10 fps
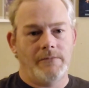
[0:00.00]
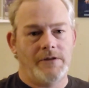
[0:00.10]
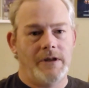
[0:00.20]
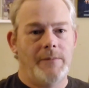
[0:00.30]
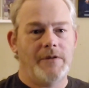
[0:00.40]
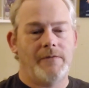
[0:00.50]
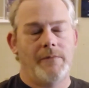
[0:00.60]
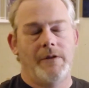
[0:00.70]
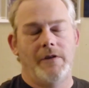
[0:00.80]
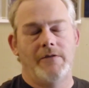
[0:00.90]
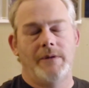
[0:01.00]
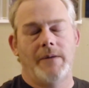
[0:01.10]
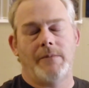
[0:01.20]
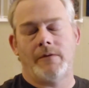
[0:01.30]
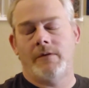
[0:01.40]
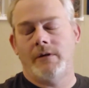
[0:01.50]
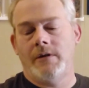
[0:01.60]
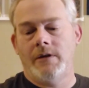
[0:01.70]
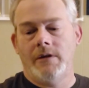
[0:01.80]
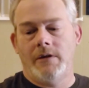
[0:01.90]
snippets from the newspaper
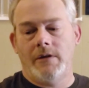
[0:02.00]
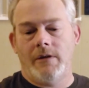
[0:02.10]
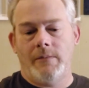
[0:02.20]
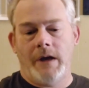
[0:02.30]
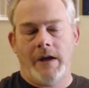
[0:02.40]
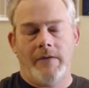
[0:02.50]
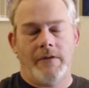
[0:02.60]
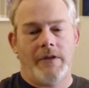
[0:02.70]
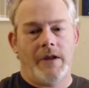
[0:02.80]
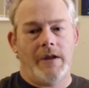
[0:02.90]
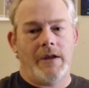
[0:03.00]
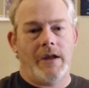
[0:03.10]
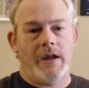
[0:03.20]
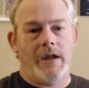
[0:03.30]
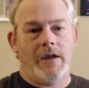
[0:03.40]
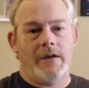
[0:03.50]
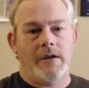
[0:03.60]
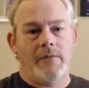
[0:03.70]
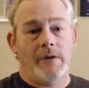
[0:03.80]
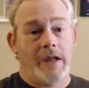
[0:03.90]
about everything and
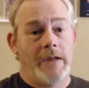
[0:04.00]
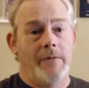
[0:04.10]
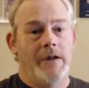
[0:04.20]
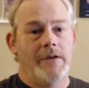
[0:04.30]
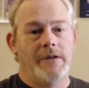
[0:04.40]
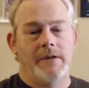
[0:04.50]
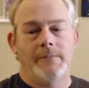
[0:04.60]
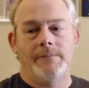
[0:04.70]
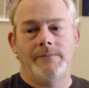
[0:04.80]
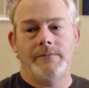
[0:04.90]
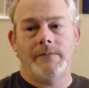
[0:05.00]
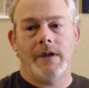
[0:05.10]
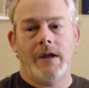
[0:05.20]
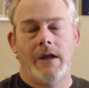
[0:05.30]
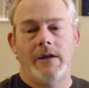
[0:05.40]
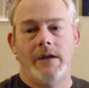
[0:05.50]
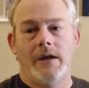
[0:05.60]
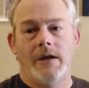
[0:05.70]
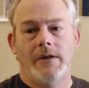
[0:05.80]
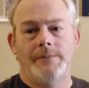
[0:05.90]
uh, when he met him and
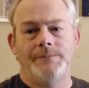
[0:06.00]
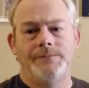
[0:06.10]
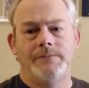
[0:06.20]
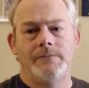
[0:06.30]
um,